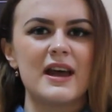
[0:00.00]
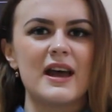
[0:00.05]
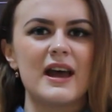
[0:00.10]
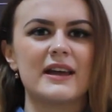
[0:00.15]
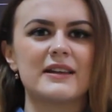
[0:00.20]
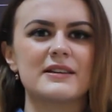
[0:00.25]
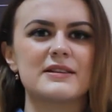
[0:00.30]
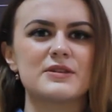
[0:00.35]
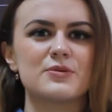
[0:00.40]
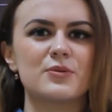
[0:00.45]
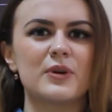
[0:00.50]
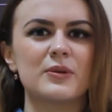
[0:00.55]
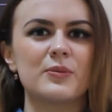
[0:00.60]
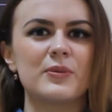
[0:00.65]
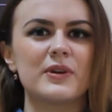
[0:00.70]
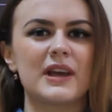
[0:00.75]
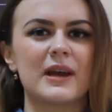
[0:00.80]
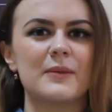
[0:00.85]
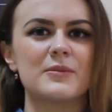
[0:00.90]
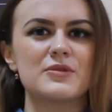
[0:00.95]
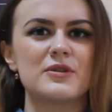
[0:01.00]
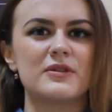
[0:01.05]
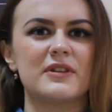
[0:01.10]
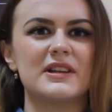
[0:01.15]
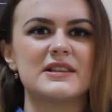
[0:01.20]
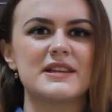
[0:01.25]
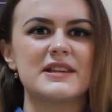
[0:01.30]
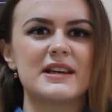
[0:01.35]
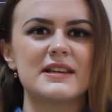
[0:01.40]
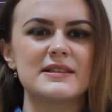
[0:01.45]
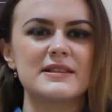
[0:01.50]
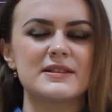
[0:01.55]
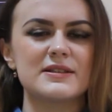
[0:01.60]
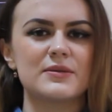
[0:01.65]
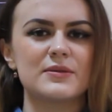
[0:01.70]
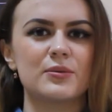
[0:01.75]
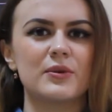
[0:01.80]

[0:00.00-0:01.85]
And when we came to the test,